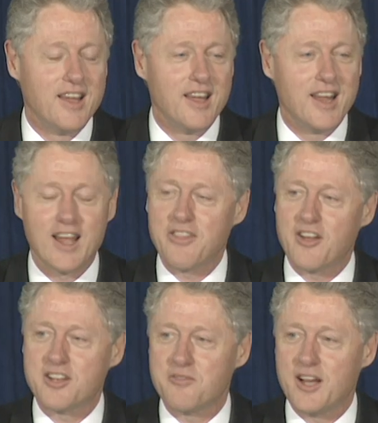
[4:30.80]
And I
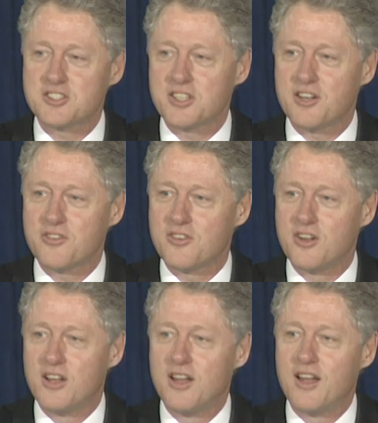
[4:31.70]
thought to myself,
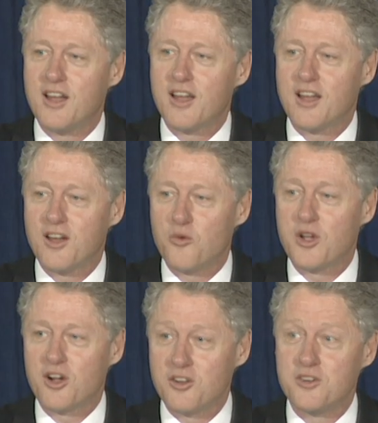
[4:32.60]

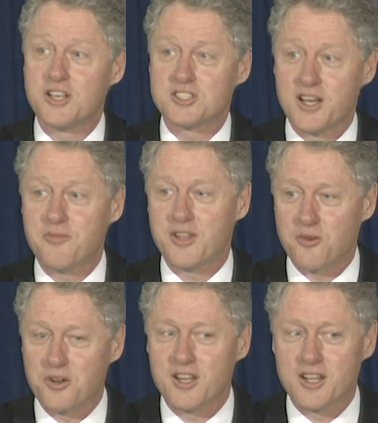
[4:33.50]
we are doing
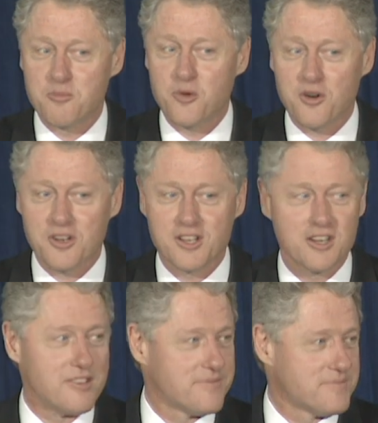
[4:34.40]
something really important
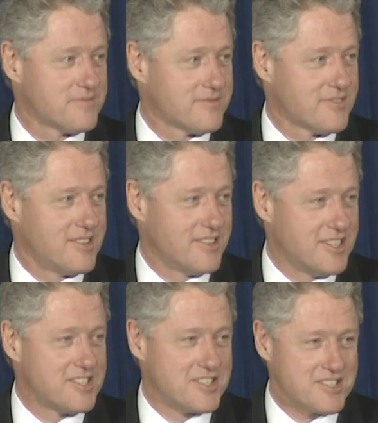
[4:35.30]
here.
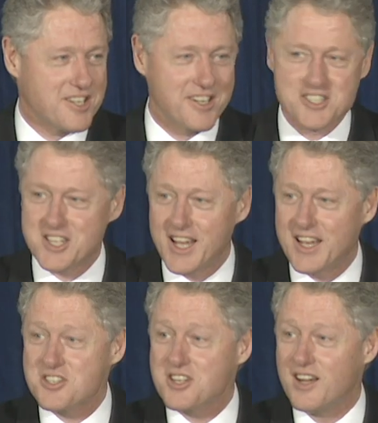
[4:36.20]
This is going to
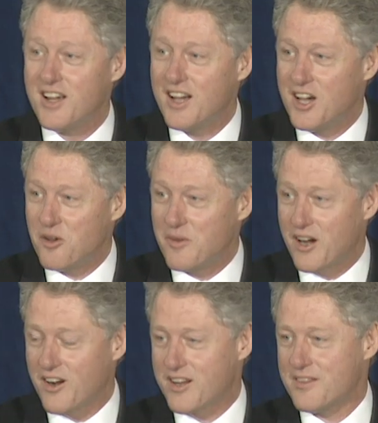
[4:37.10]
change
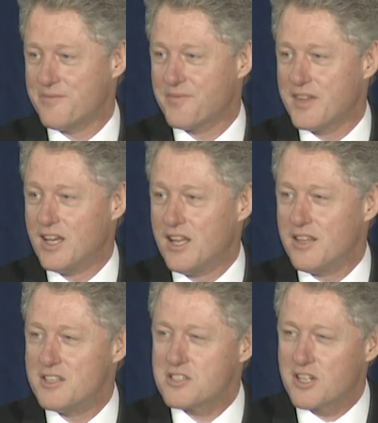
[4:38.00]
America.
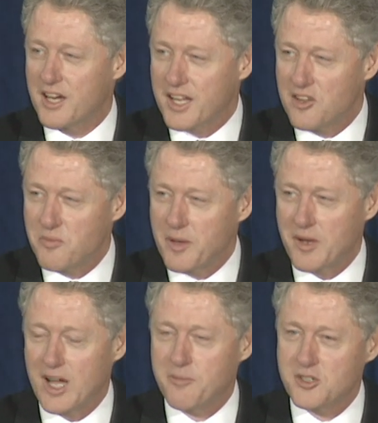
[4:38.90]
This is going to give
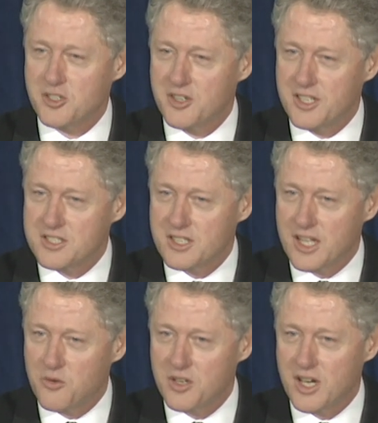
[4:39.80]
people opportunities that
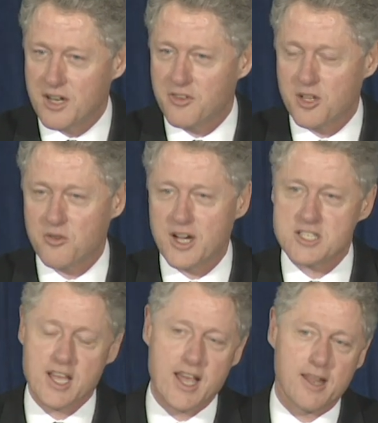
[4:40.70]
they would not have
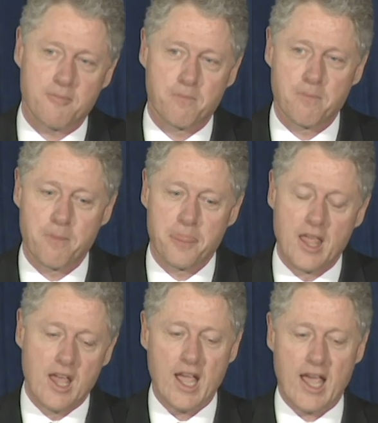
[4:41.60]
otherwise had.
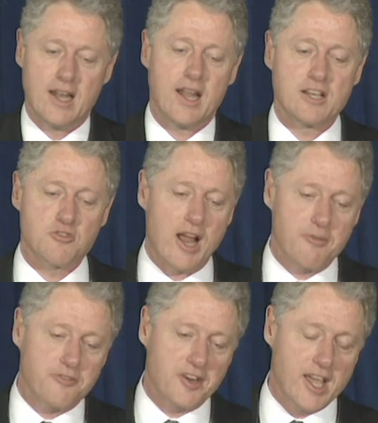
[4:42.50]
And it has
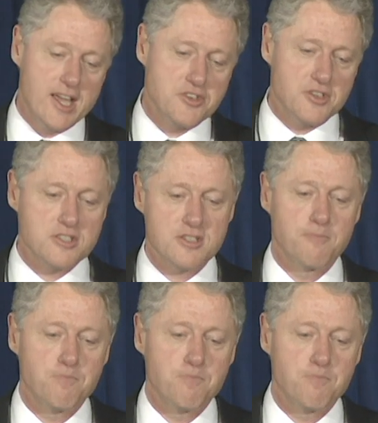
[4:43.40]
ramifications